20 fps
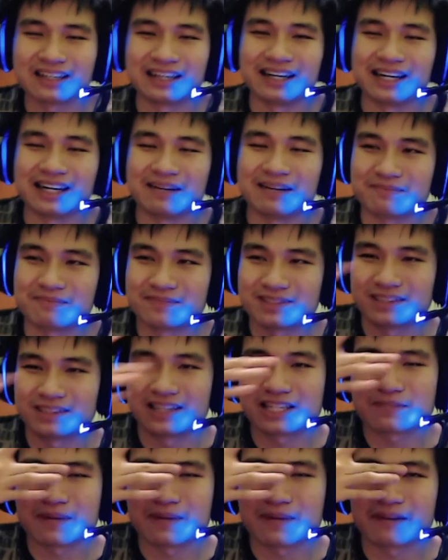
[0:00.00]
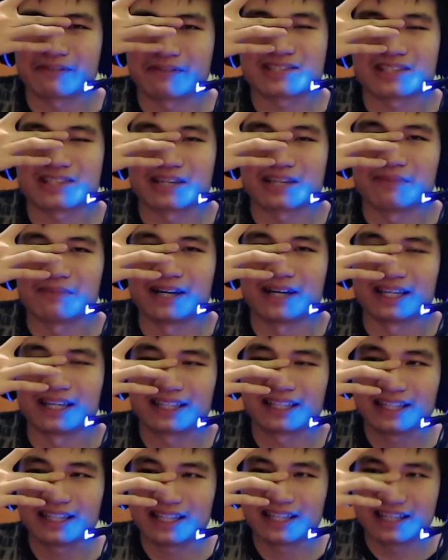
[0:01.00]
Um, that's my reasoning, but
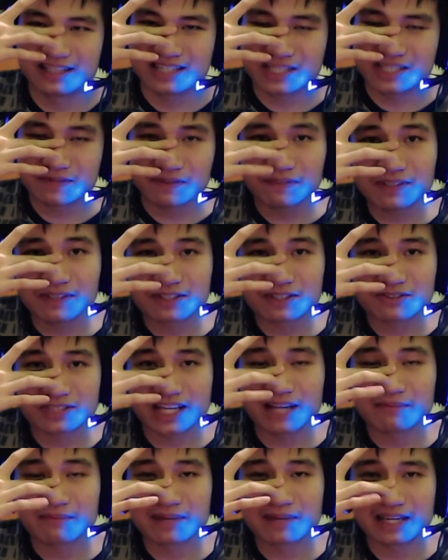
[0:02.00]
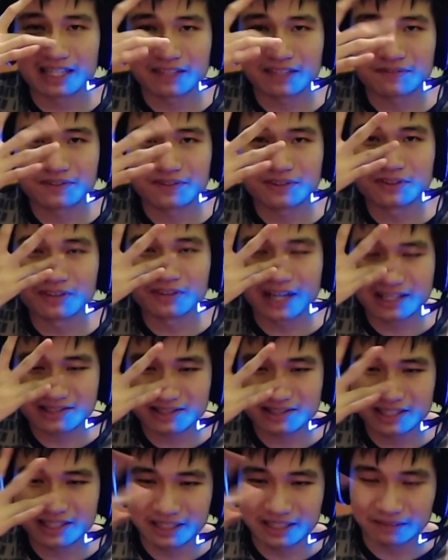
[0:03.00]
just feel free to tell me that if you
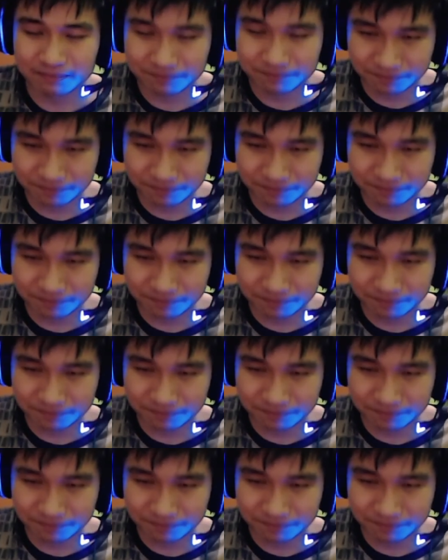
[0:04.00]
actually,